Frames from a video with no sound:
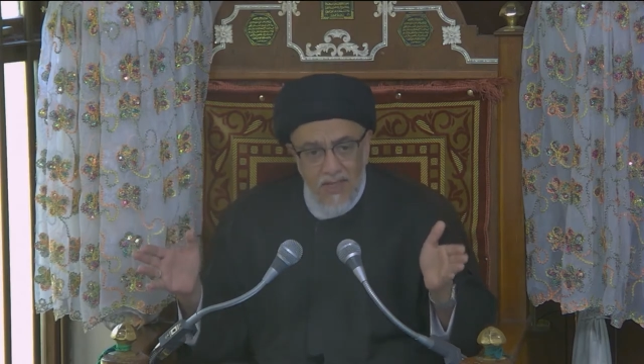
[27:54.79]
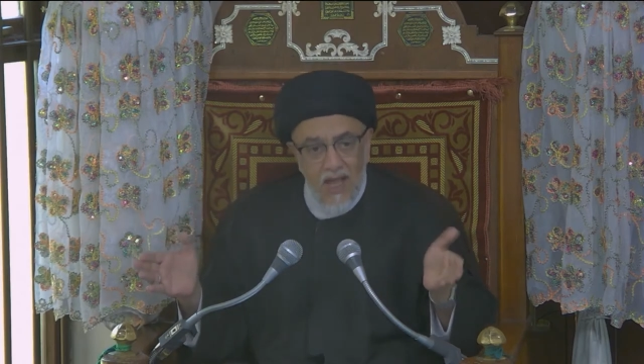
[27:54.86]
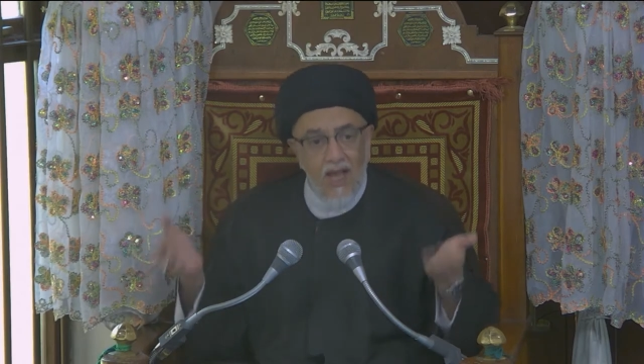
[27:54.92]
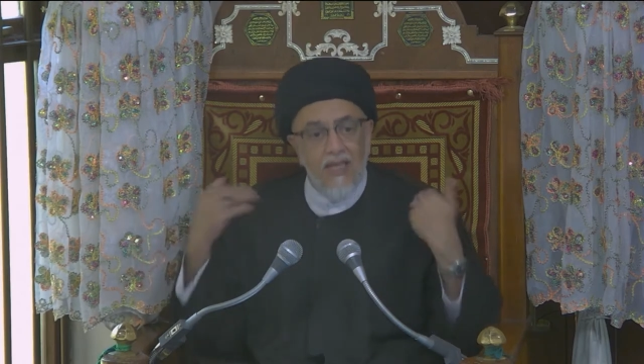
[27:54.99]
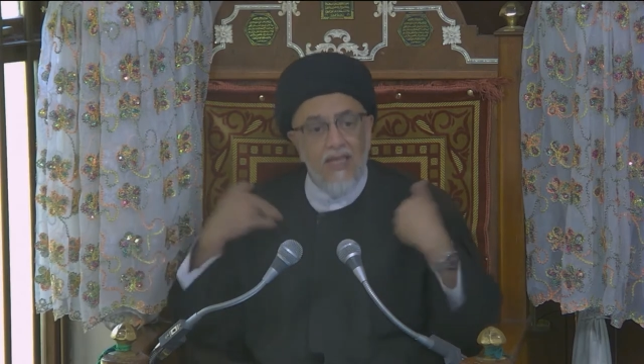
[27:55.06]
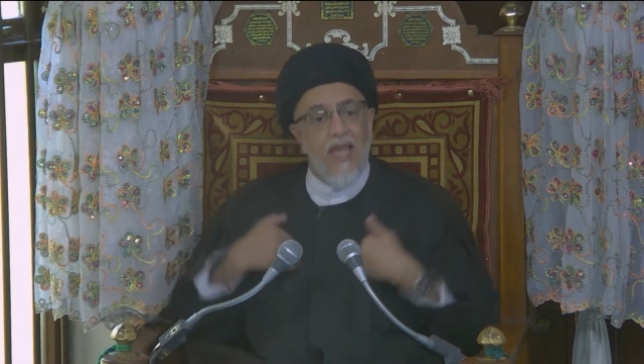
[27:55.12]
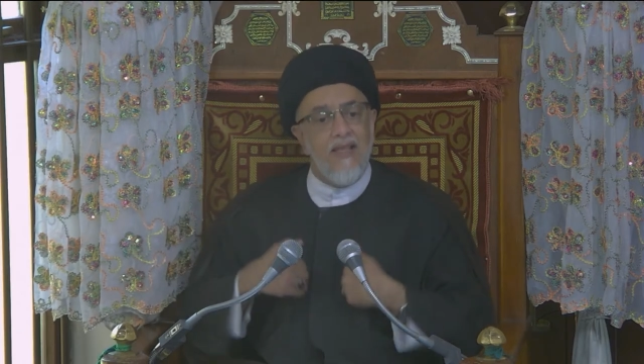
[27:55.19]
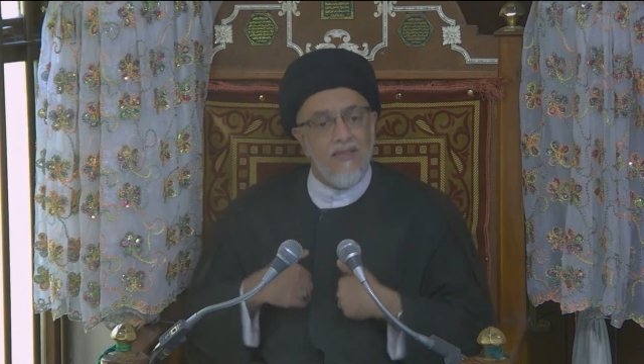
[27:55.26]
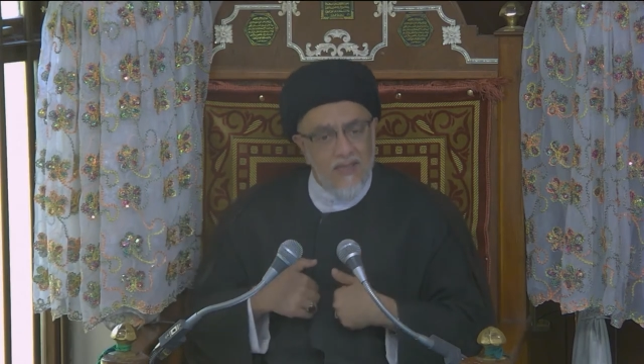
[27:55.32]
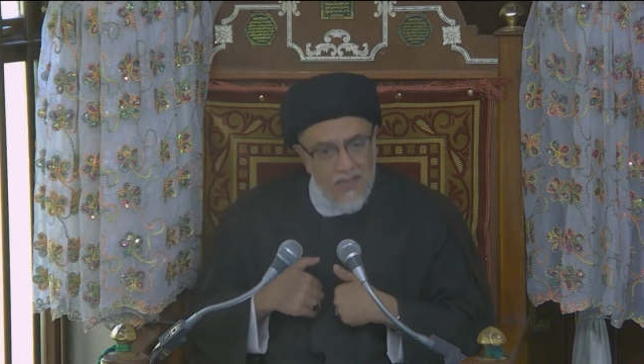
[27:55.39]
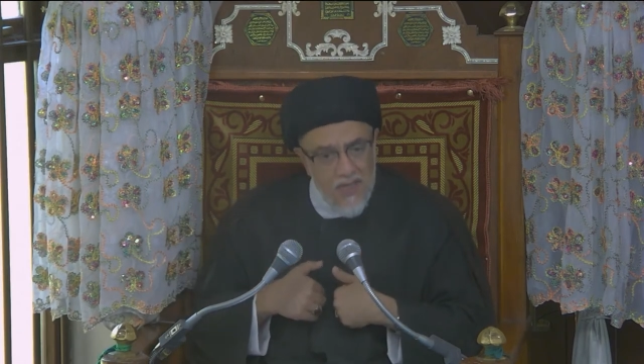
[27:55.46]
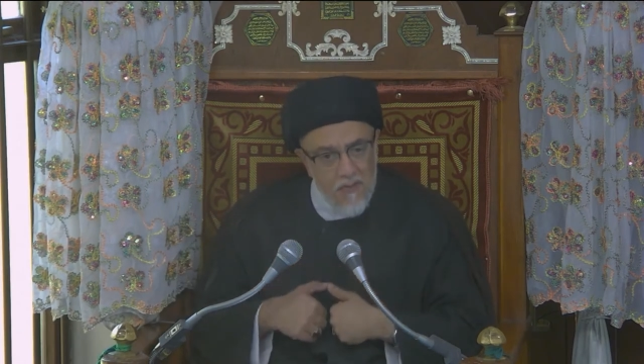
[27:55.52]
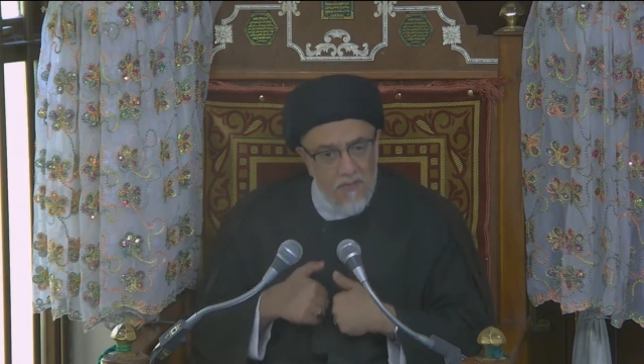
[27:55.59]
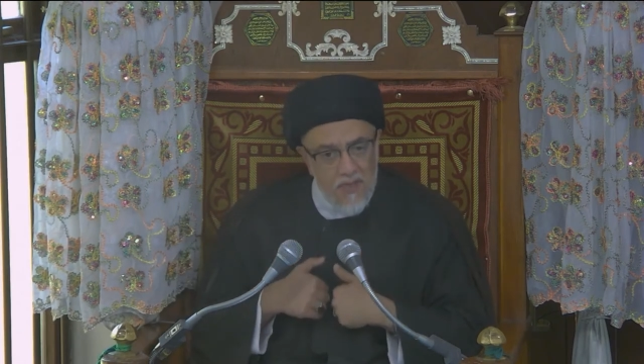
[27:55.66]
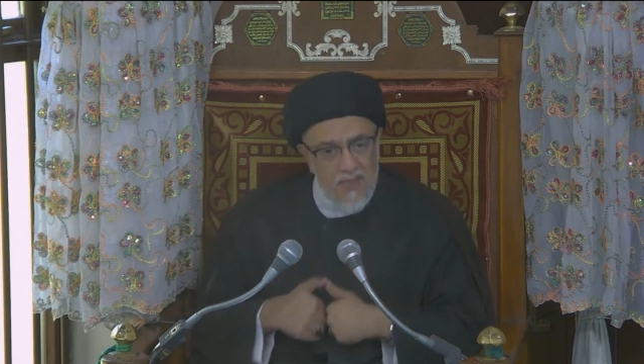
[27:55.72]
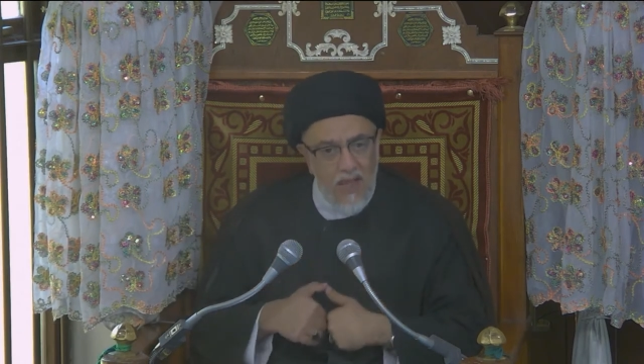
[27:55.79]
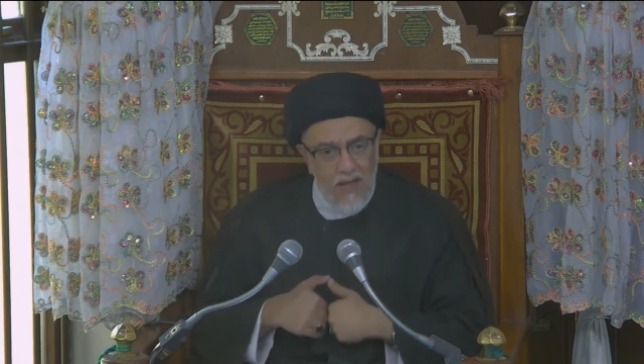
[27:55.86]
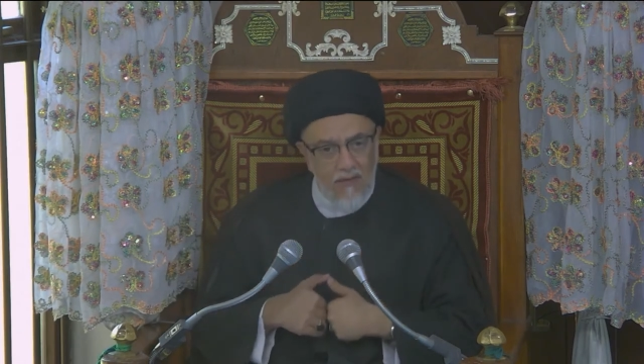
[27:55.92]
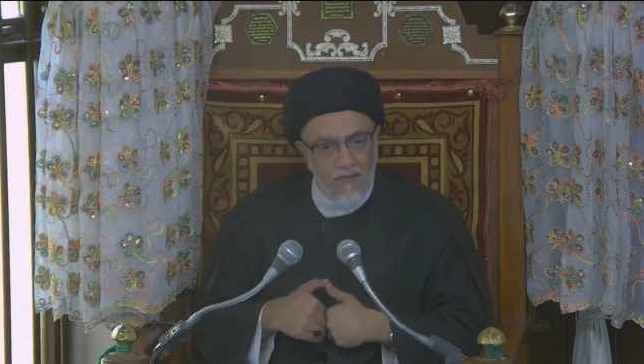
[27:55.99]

against himself.